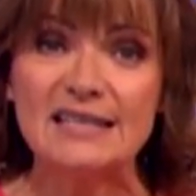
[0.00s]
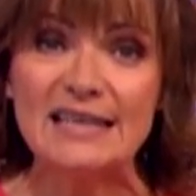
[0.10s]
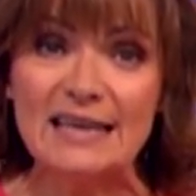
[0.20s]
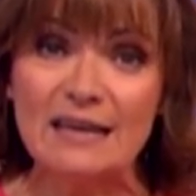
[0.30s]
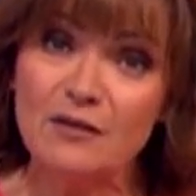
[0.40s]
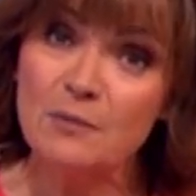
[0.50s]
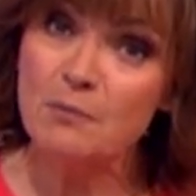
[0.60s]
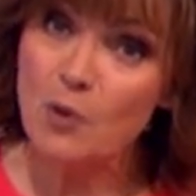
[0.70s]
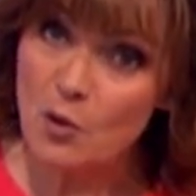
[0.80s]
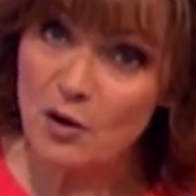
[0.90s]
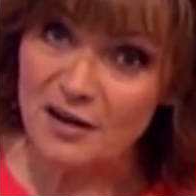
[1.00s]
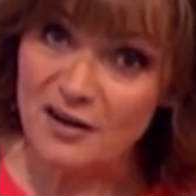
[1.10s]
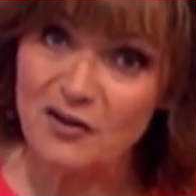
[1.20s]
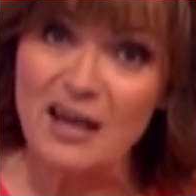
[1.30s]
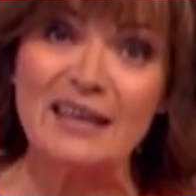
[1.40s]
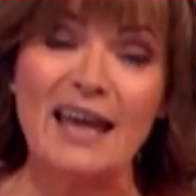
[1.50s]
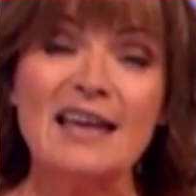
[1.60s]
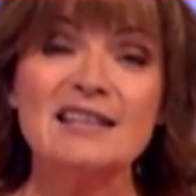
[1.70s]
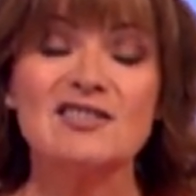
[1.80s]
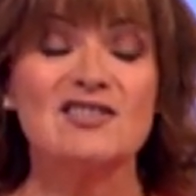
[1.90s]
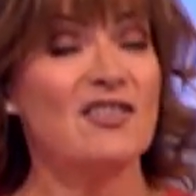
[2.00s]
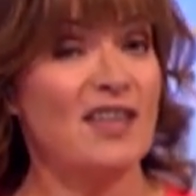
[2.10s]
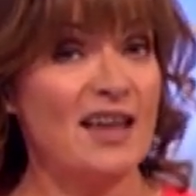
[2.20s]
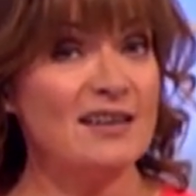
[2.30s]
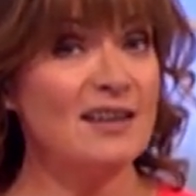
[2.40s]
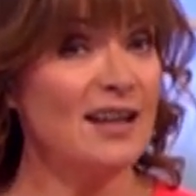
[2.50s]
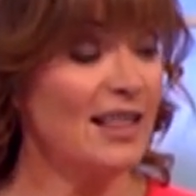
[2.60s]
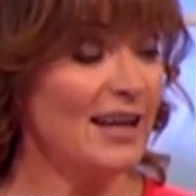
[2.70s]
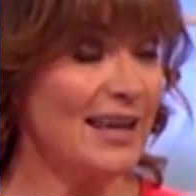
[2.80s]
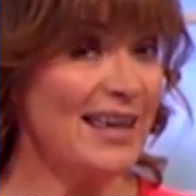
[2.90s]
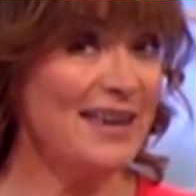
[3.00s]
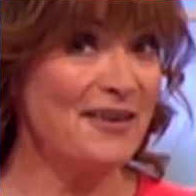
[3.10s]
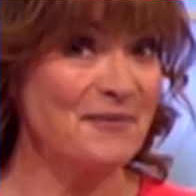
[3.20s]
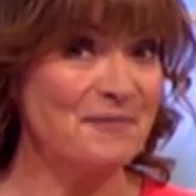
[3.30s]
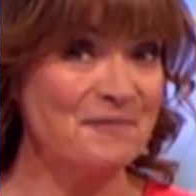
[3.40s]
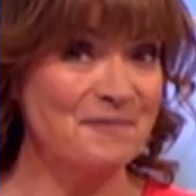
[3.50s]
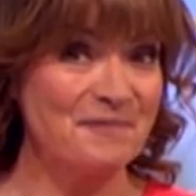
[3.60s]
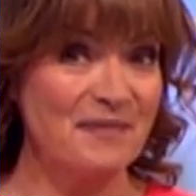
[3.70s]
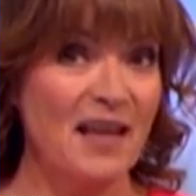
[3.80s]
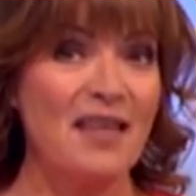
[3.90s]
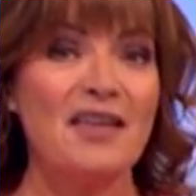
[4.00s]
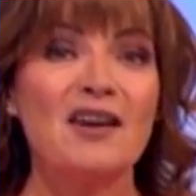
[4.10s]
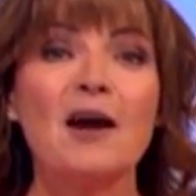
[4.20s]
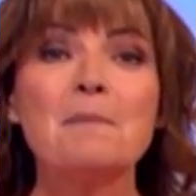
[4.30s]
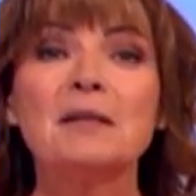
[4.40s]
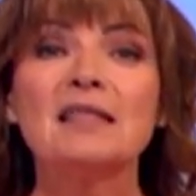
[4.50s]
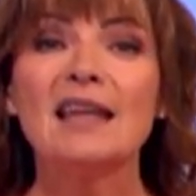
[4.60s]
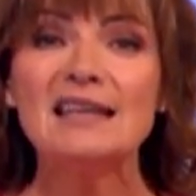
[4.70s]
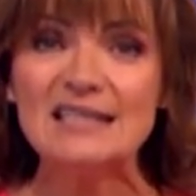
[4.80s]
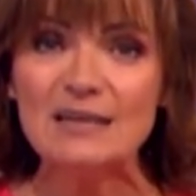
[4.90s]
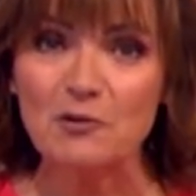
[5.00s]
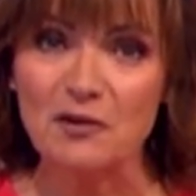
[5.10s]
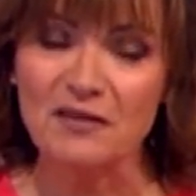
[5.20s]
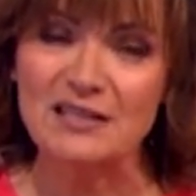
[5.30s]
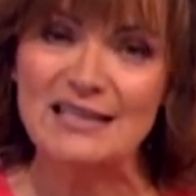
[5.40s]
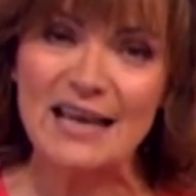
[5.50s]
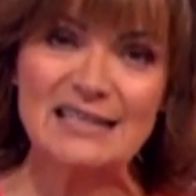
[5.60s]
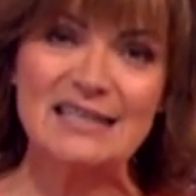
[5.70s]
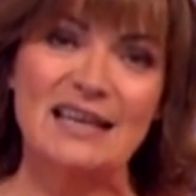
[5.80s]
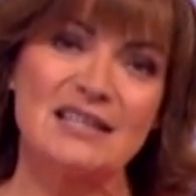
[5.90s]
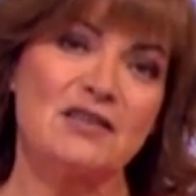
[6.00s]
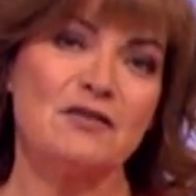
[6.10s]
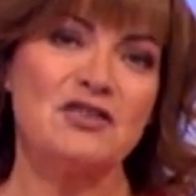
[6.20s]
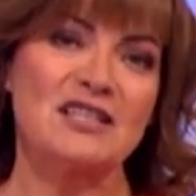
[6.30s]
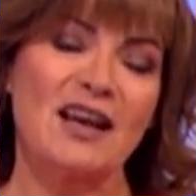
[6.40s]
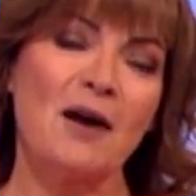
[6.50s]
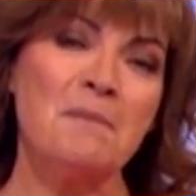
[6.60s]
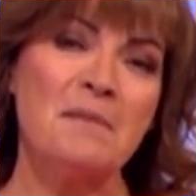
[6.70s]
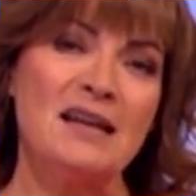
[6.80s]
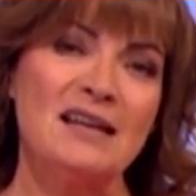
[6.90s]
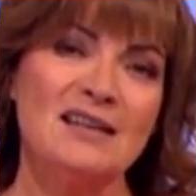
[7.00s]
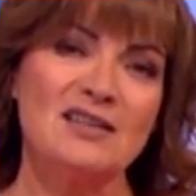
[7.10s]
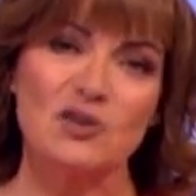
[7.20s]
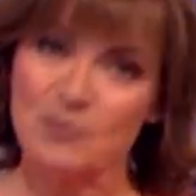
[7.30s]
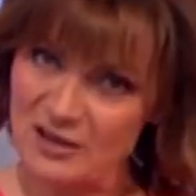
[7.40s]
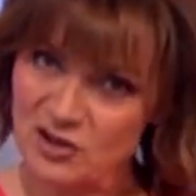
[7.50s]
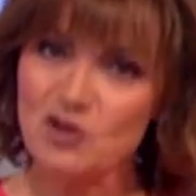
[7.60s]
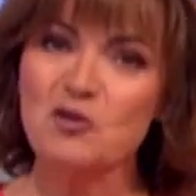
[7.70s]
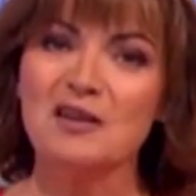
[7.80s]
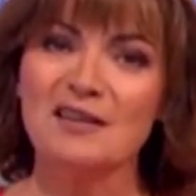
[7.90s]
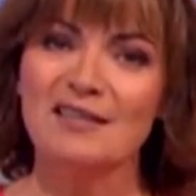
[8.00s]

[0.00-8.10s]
to see even more great guests, then click here. There are plenty more fantastic interviews to come, so make sure